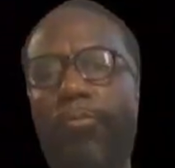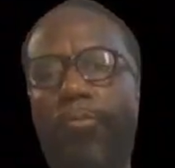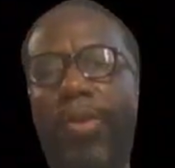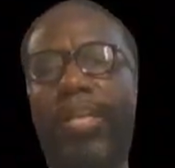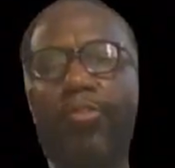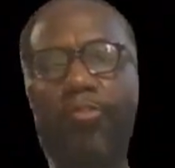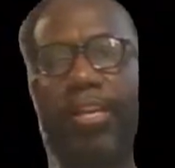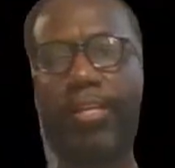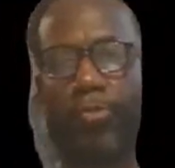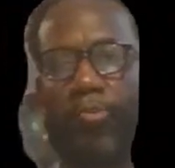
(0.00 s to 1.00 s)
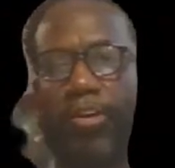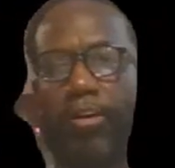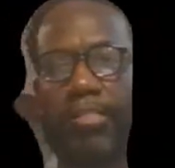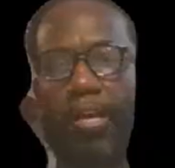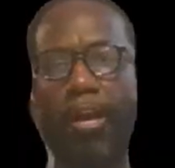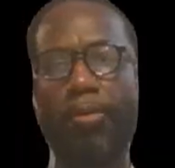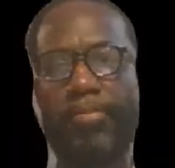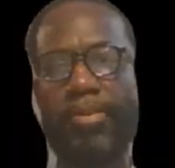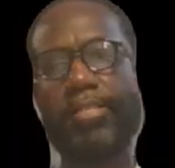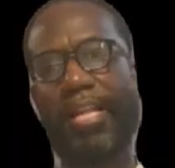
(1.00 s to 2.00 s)
from week 3 as well, as I
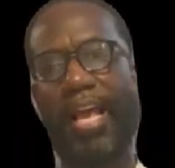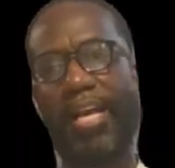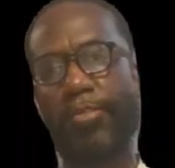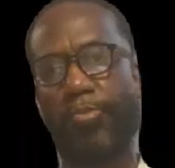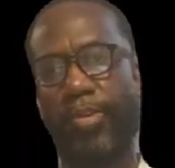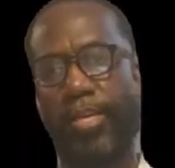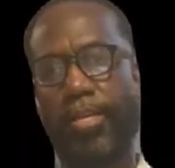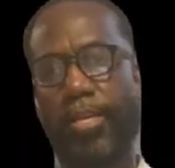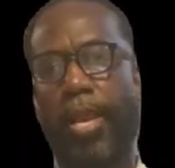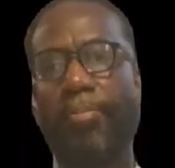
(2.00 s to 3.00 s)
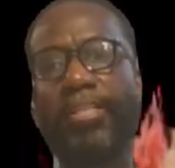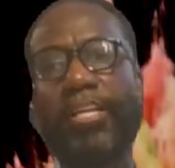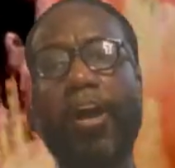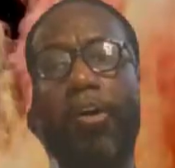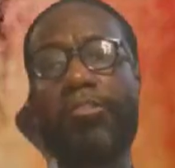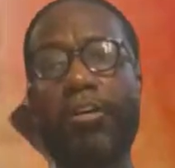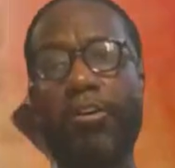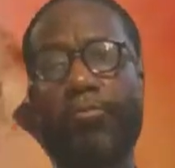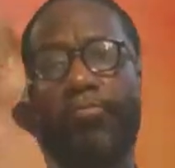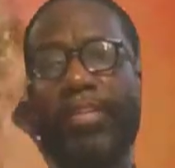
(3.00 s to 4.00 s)
mentioned last week. But then
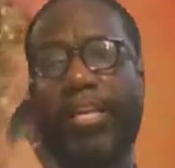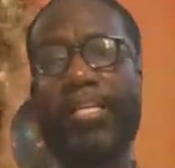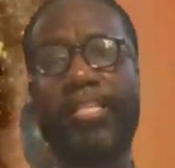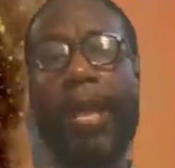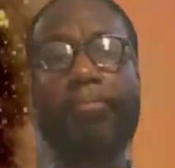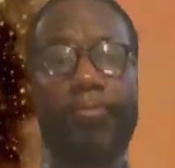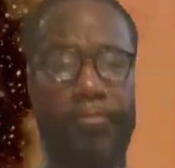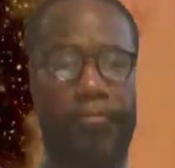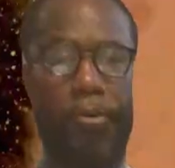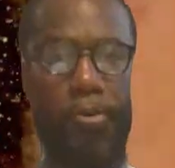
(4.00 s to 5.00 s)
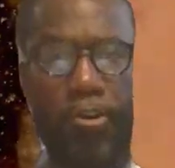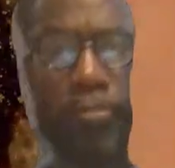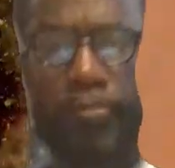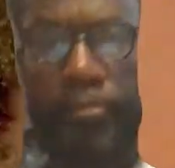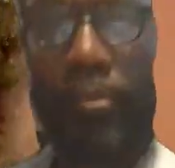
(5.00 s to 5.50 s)
also in chapter 4,